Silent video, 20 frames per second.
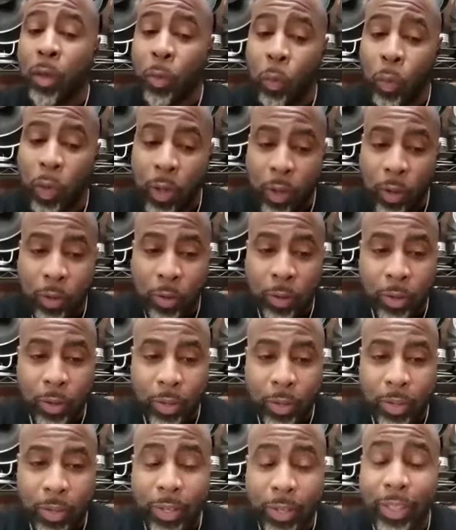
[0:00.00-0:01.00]
Well,
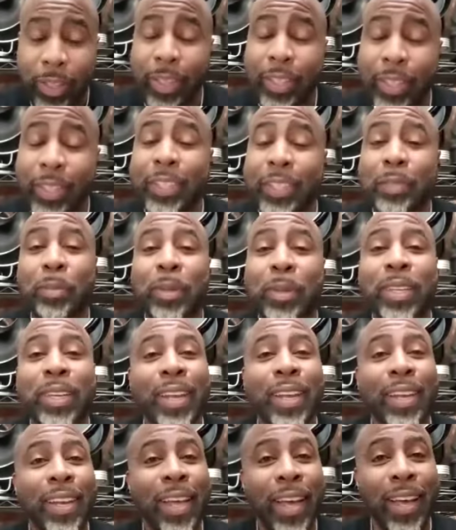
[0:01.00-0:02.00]
it has been
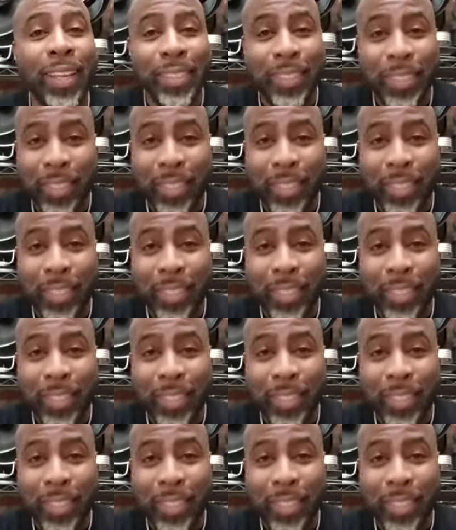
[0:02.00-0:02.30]
a lot